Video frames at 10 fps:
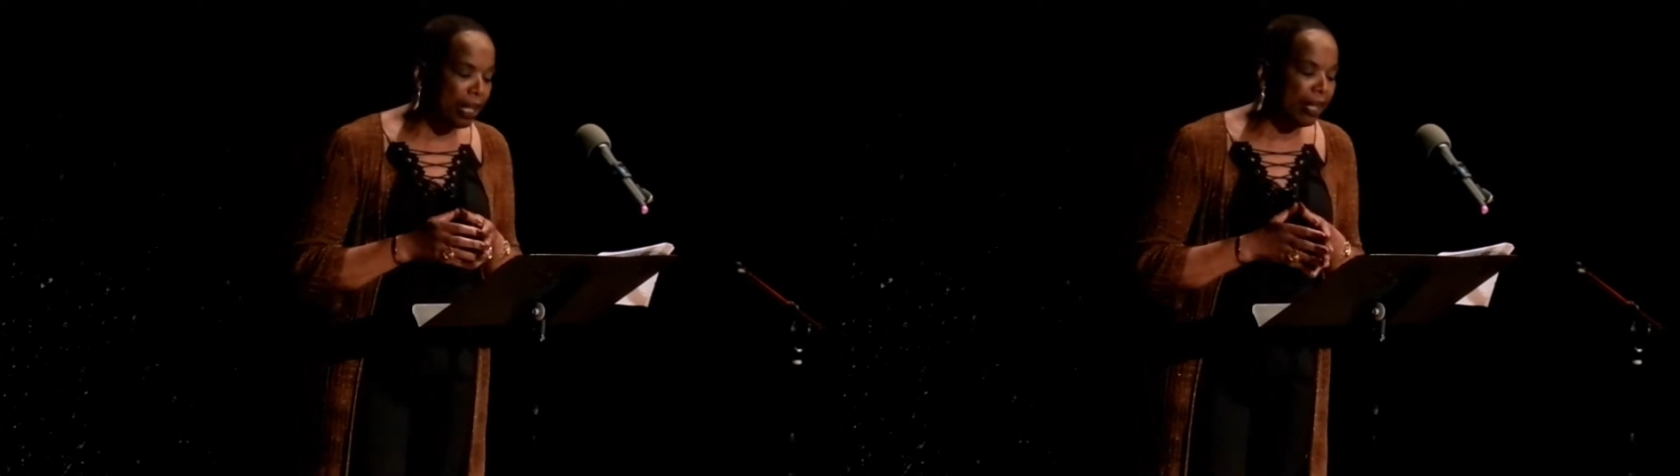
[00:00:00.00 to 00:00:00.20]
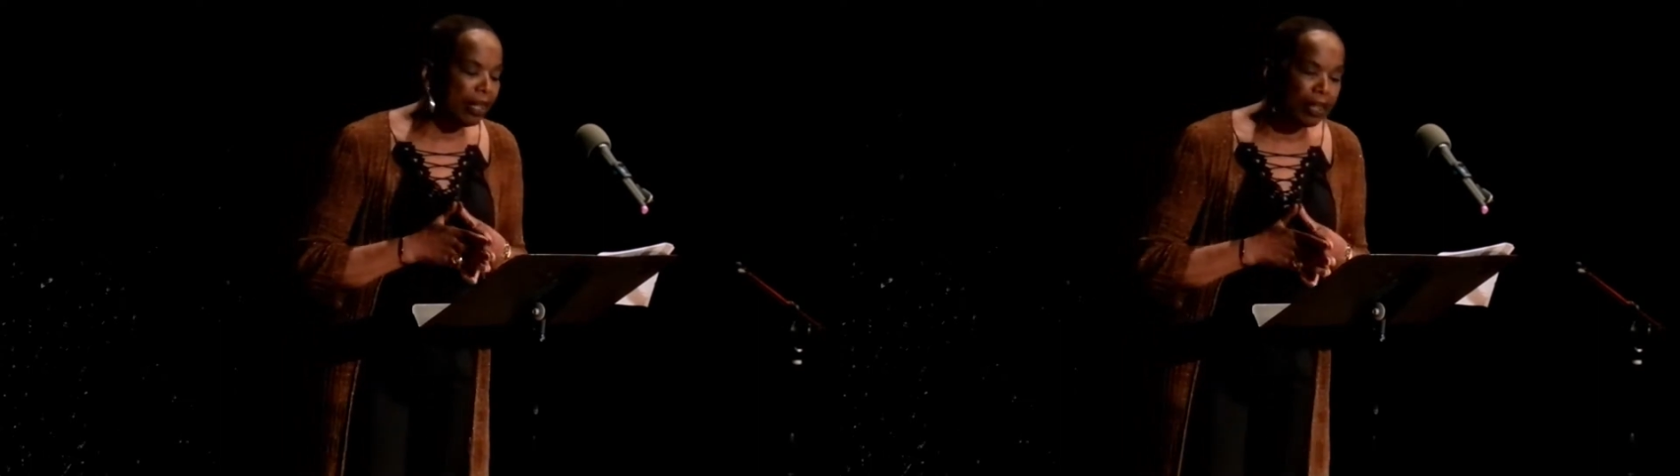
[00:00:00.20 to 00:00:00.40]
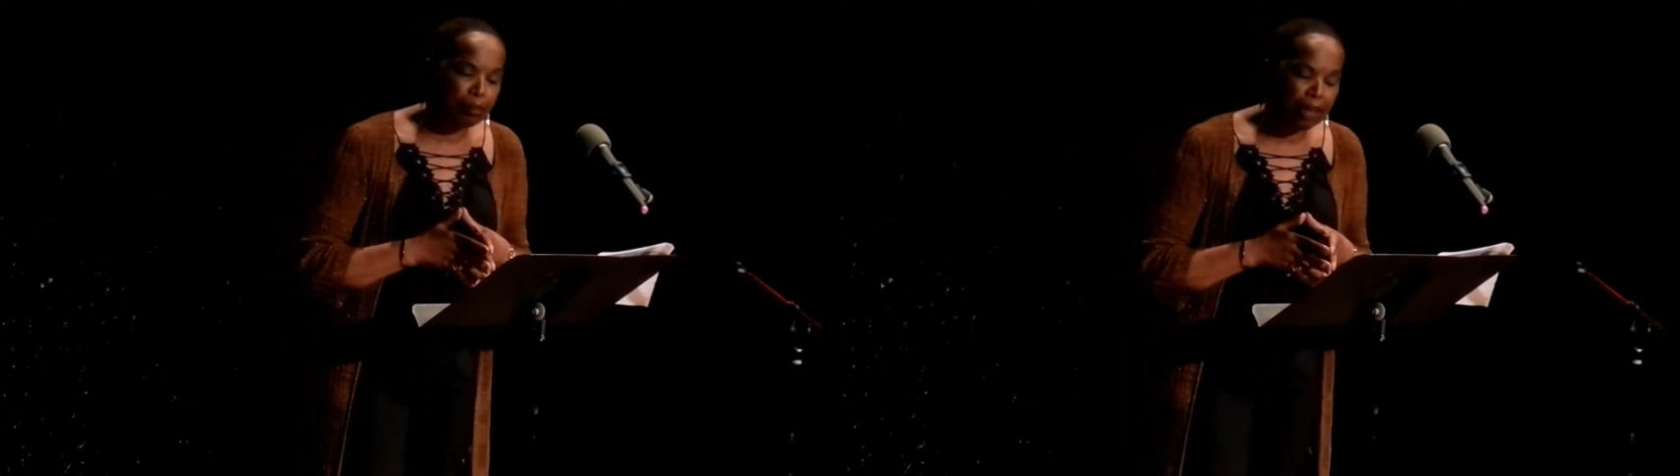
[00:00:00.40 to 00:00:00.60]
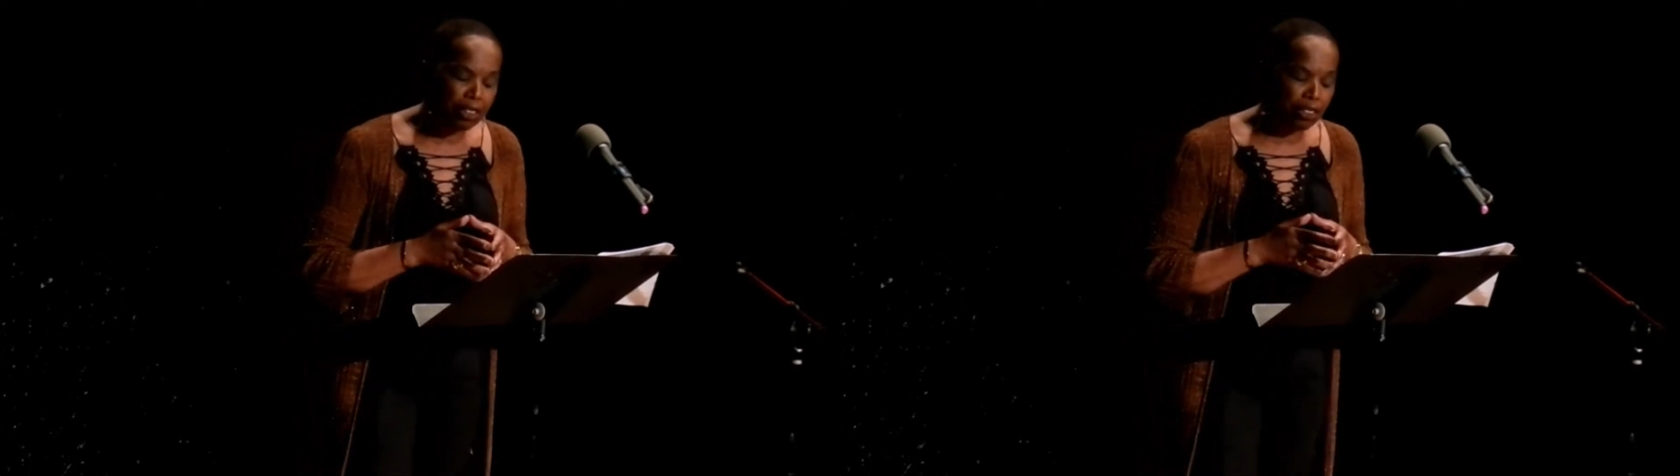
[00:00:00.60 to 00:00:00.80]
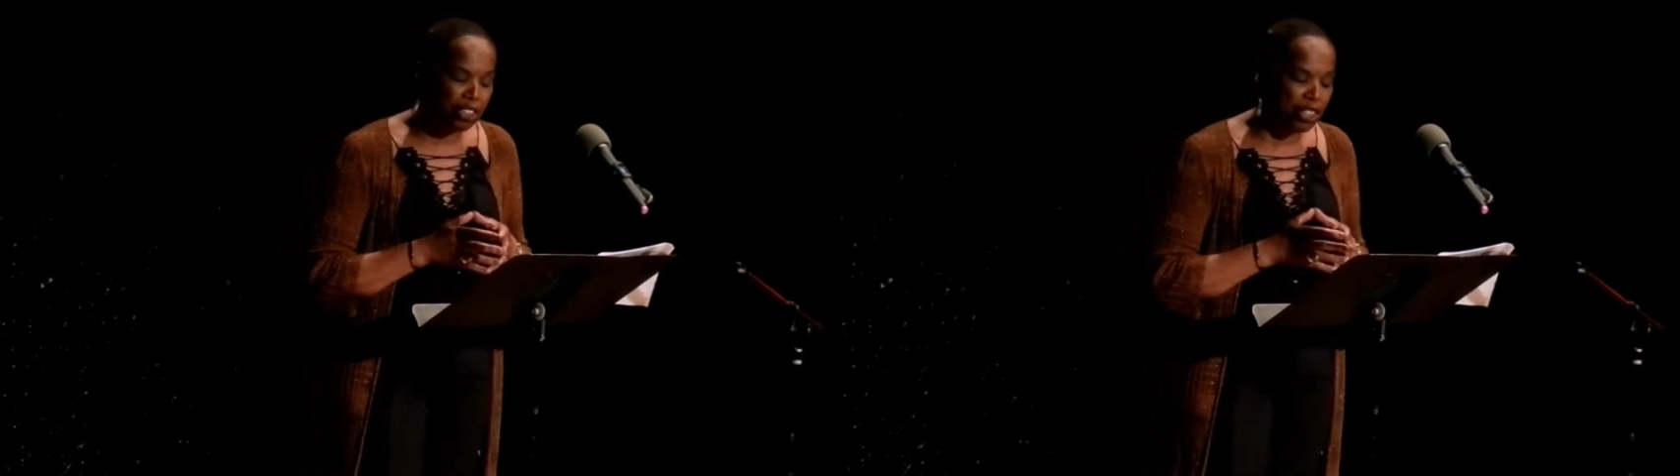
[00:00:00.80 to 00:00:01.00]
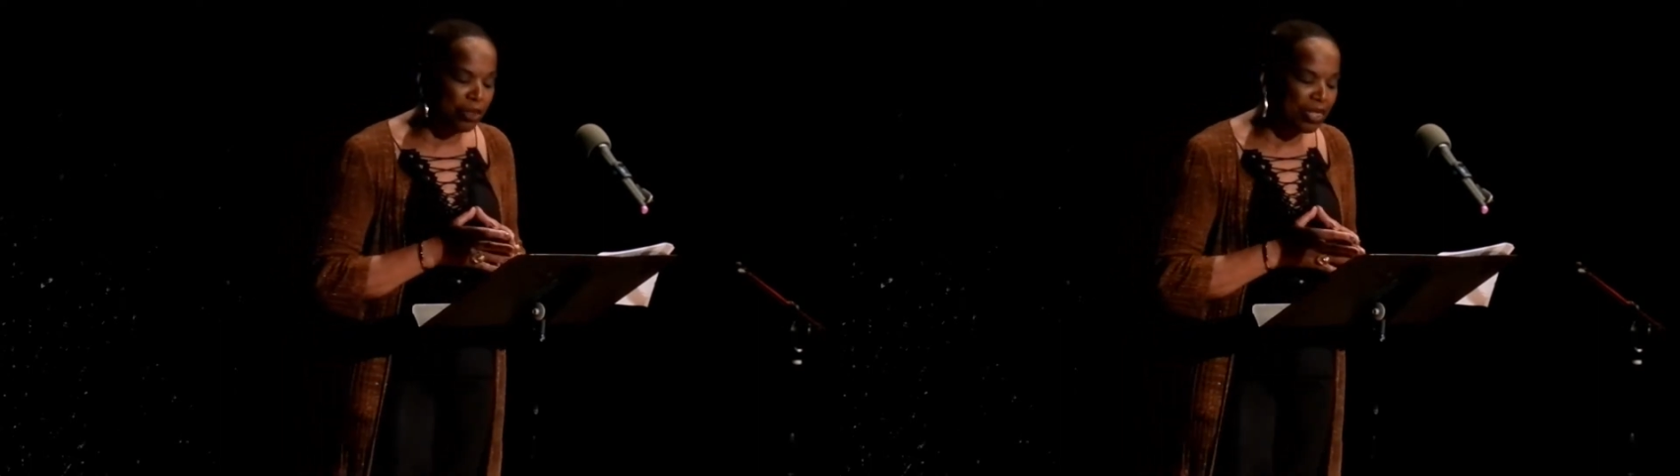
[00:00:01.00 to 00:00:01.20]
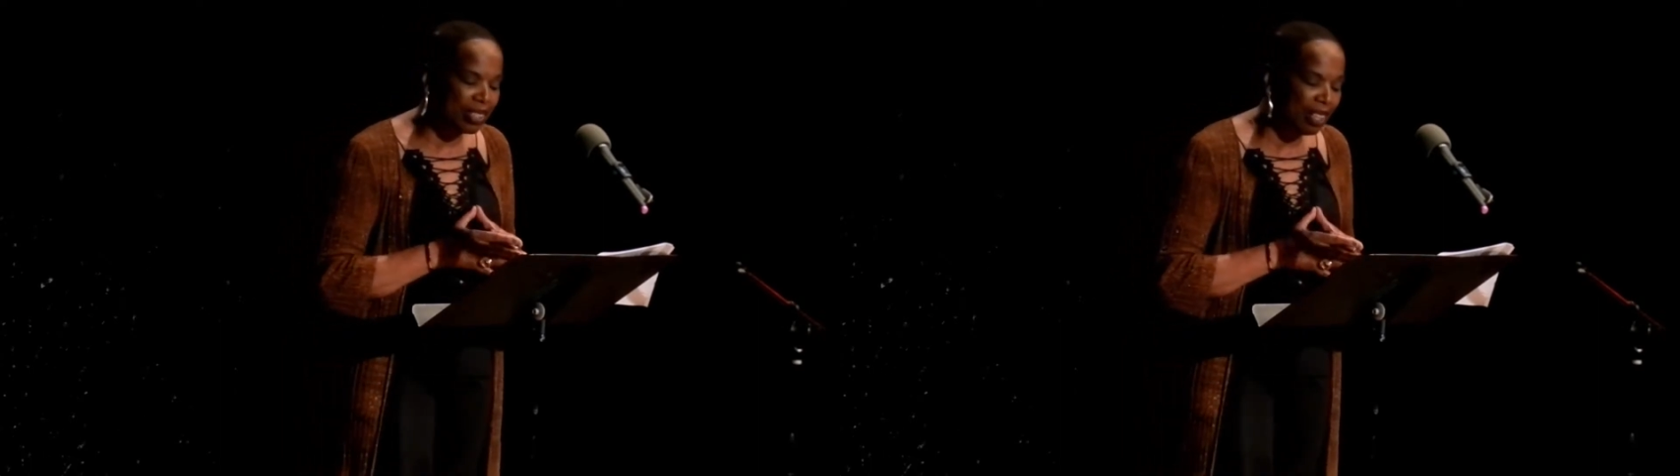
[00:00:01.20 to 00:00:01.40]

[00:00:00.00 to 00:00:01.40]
pea and pickle juice,